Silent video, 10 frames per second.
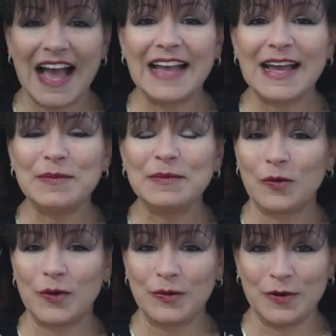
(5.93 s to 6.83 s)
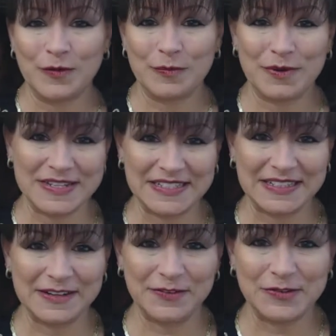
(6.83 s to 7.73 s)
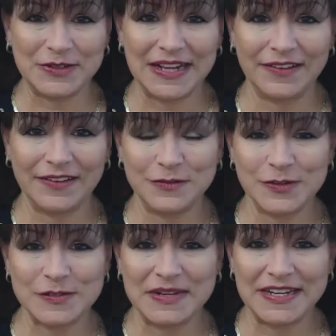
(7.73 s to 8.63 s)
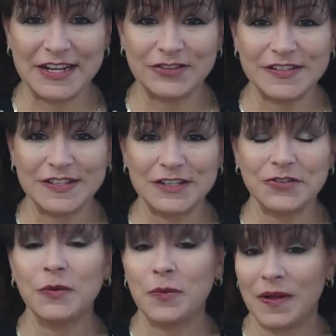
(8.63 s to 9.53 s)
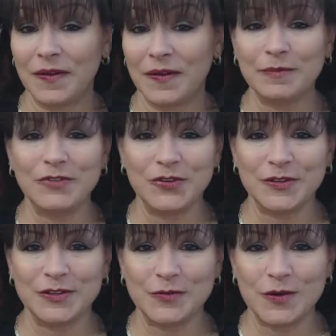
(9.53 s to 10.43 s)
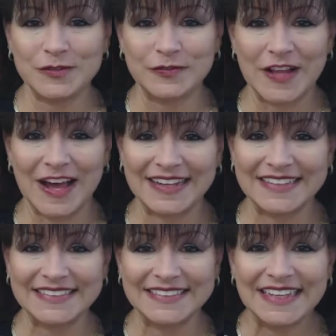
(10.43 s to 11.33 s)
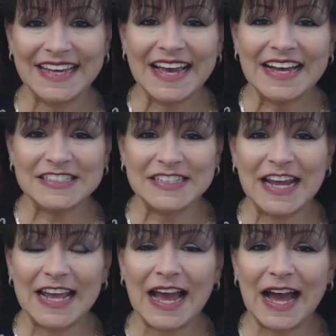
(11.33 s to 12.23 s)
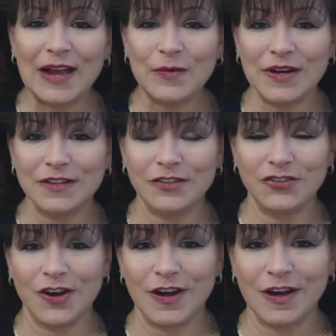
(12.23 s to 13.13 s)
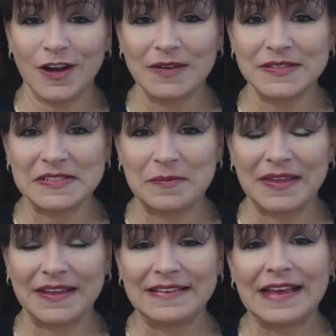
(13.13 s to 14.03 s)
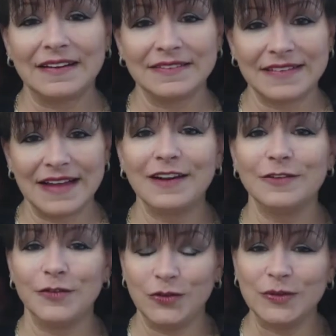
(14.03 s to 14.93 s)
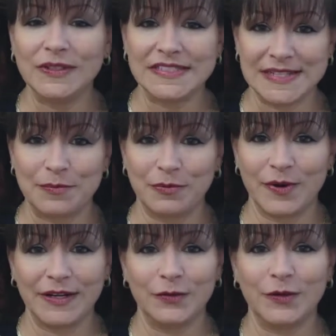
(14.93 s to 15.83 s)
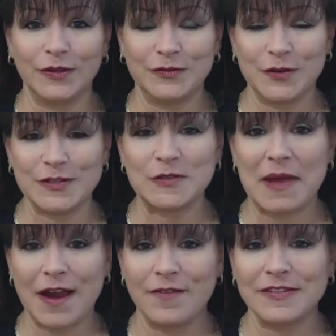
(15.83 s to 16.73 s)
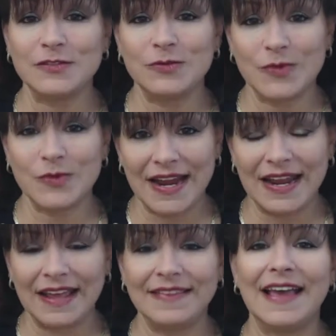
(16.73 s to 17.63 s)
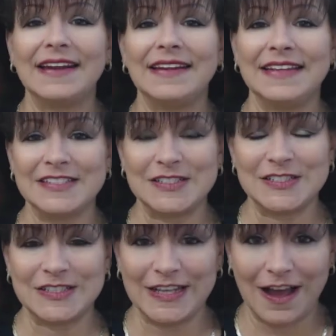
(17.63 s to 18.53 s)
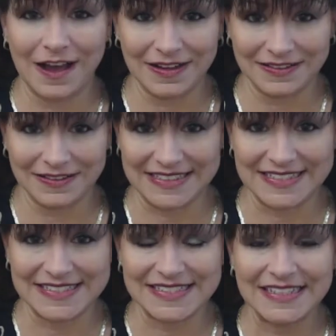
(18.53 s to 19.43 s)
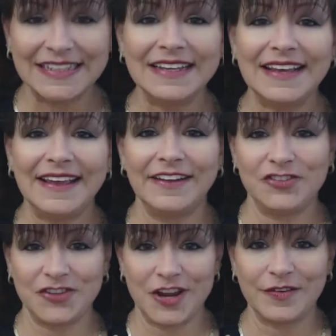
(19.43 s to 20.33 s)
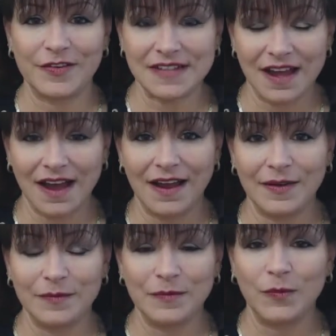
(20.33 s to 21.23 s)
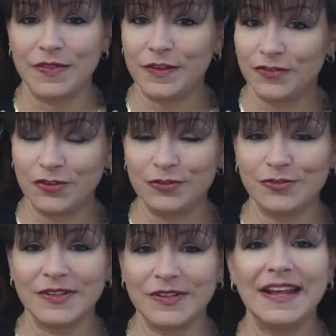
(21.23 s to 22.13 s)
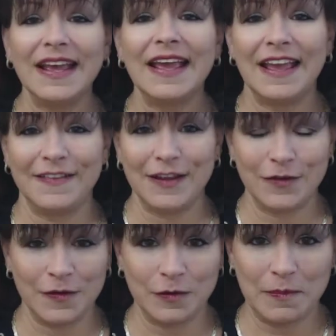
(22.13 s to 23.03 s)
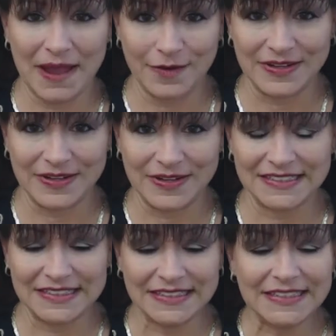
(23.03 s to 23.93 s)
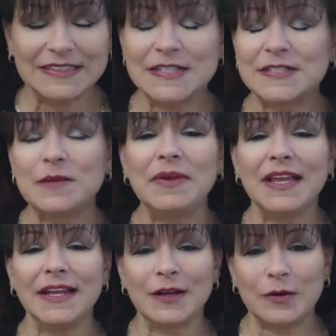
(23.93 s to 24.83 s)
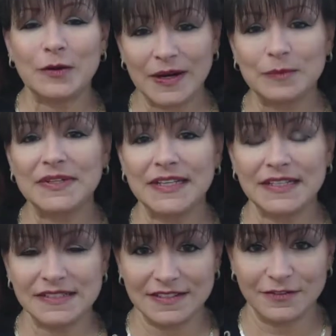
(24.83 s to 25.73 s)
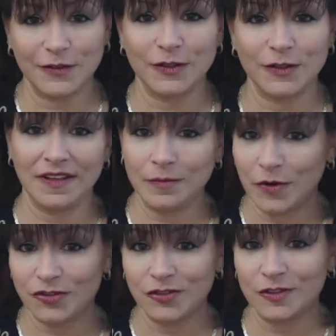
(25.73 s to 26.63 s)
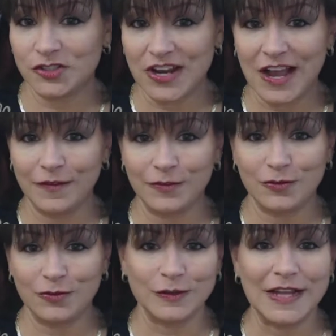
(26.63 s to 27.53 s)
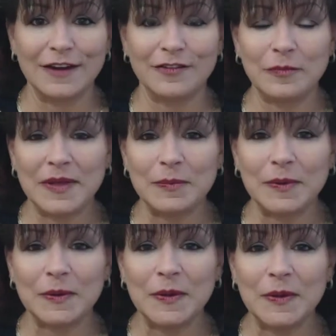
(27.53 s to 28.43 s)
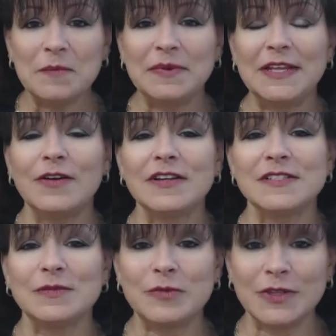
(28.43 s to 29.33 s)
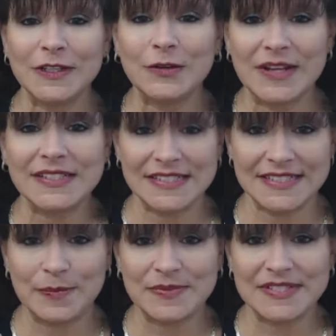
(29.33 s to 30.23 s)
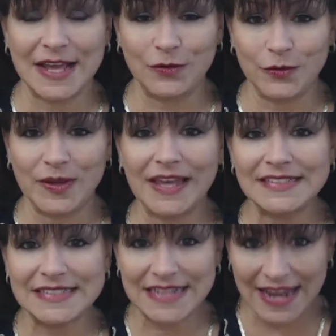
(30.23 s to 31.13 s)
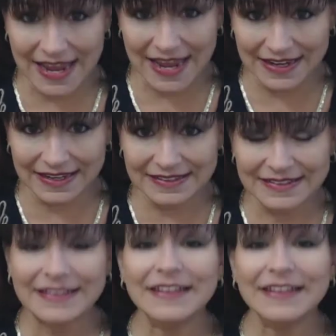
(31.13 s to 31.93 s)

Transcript: Hi, I'm Lori Grover, President of the Rhode Island Divorce Mediation Center, and welcome to the Divorce Vlog. Today, I want to talk about something that a lot of newly separated or divorced parents dread, and that is the holidays and sharing time with their children and their other parent. This can be an incredibly difficult emotional challenge for a lot of people, but there are some really great steps that you can take